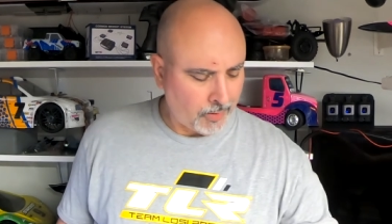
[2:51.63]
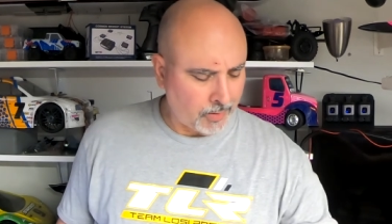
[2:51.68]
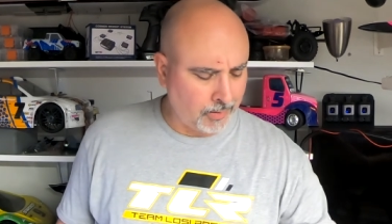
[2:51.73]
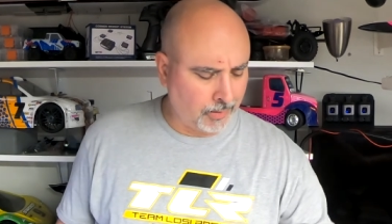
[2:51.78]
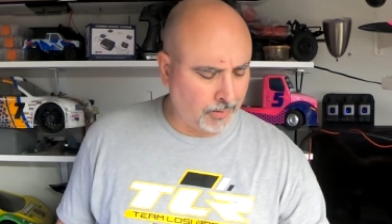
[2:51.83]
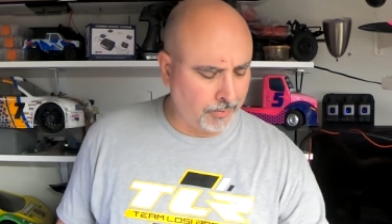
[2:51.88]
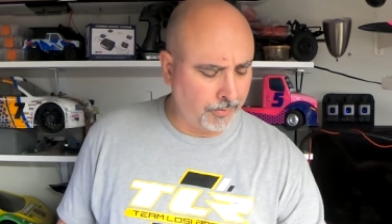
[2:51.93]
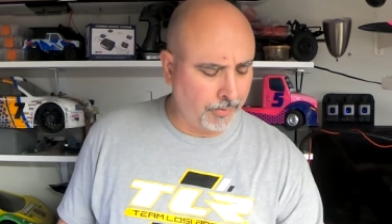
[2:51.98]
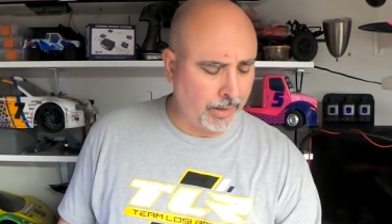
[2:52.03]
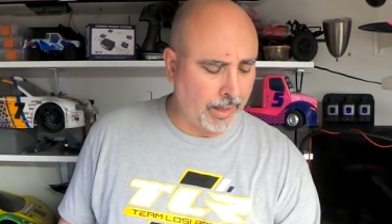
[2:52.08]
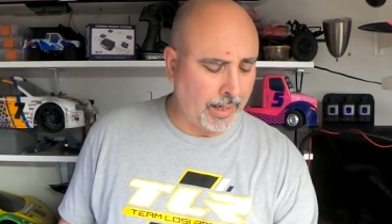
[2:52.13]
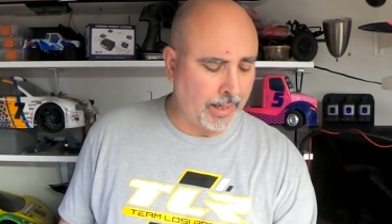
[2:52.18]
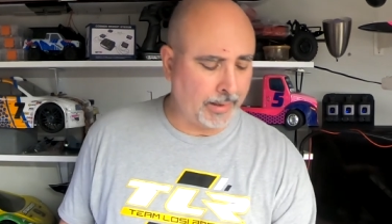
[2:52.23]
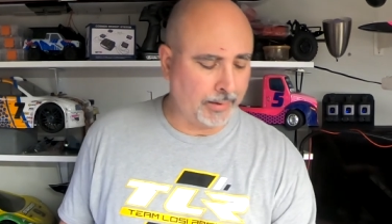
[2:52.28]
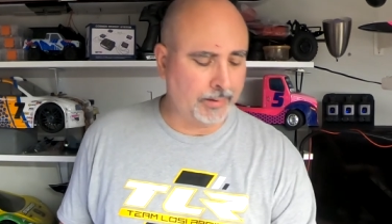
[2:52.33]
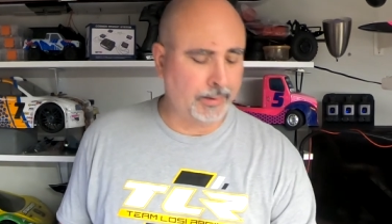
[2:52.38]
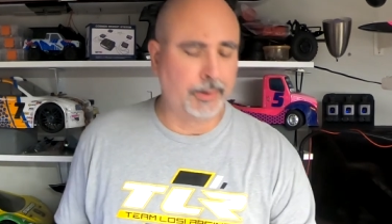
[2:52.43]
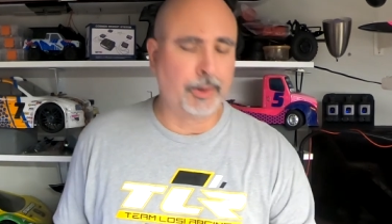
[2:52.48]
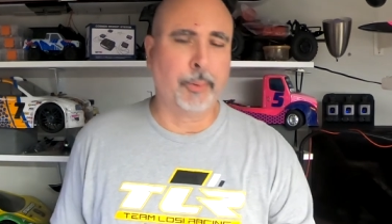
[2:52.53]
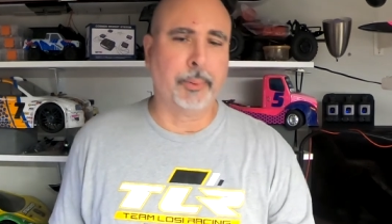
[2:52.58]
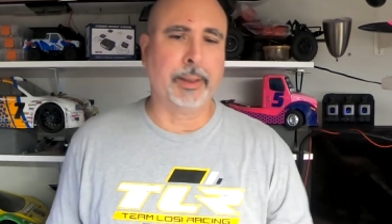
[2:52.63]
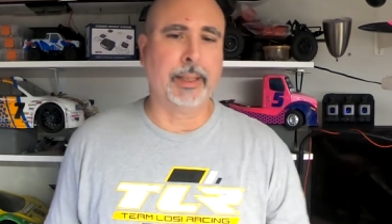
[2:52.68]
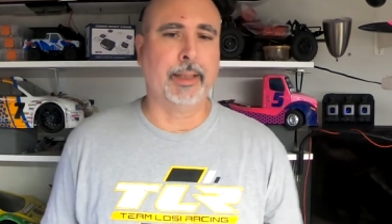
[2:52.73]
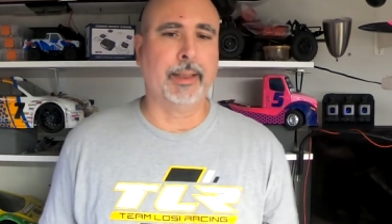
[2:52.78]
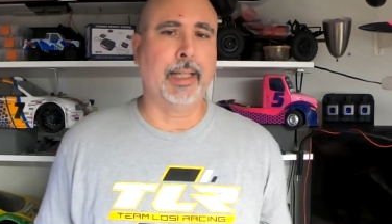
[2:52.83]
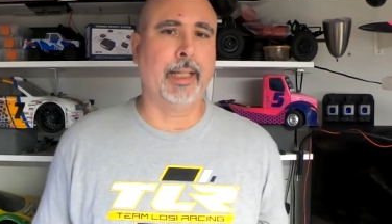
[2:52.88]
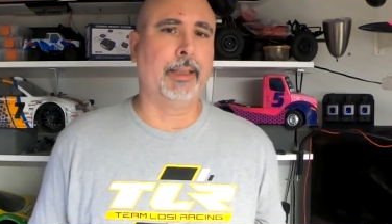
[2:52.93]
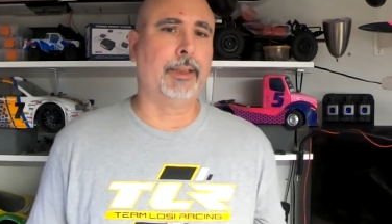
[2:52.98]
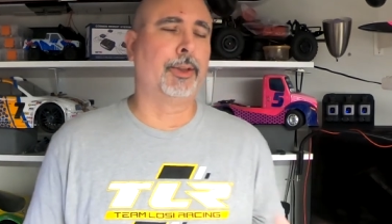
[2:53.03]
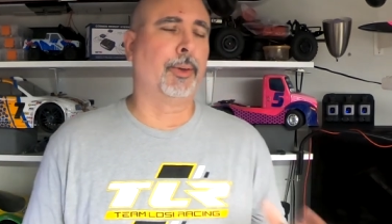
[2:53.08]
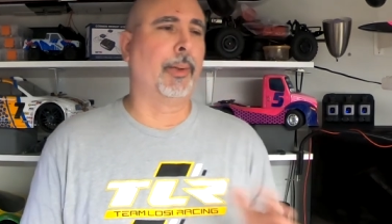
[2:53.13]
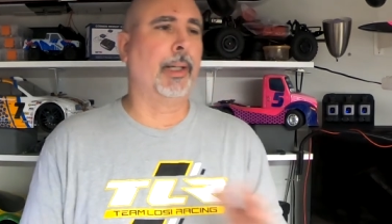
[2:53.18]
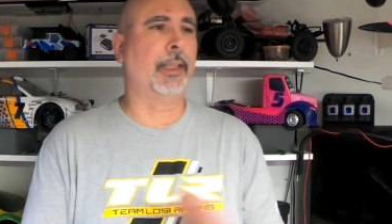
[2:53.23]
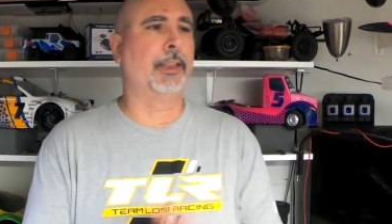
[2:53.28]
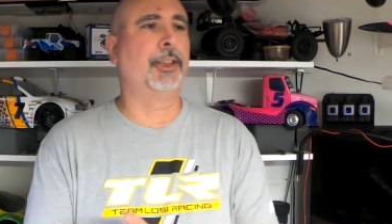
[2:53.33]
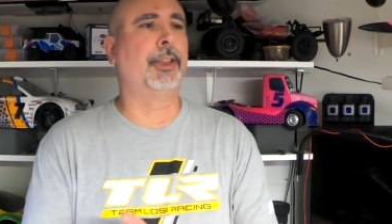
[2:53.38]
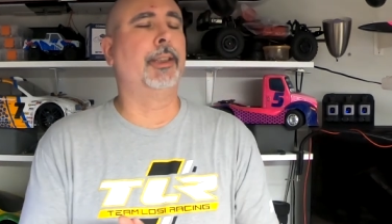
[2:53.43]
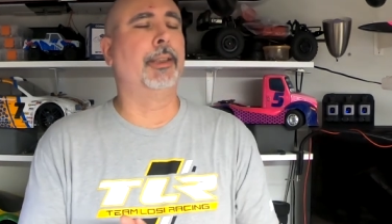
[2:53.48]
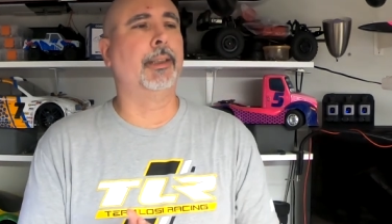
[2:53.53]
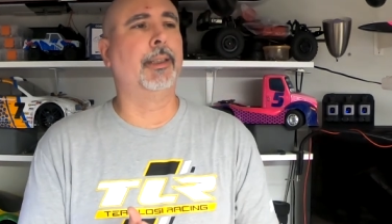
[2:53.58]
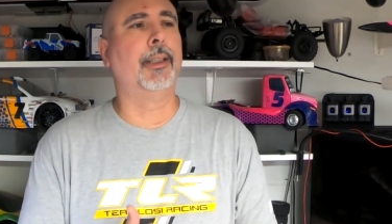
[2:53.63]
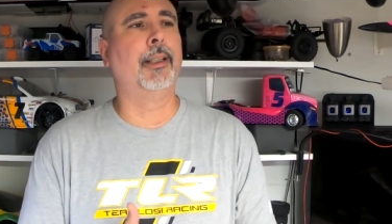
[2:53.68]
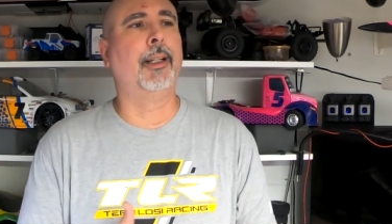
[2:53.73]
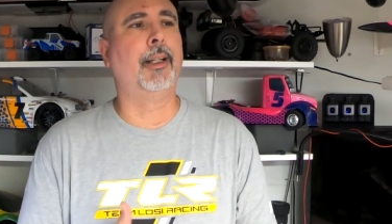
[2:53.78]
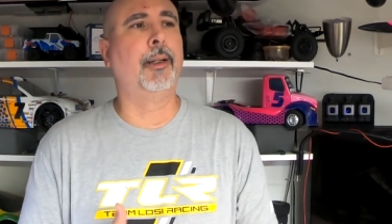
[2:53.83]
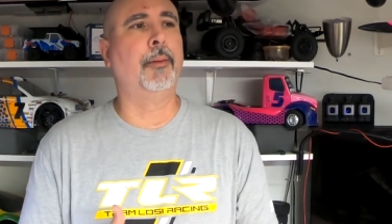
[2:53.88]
on that and going in that direction.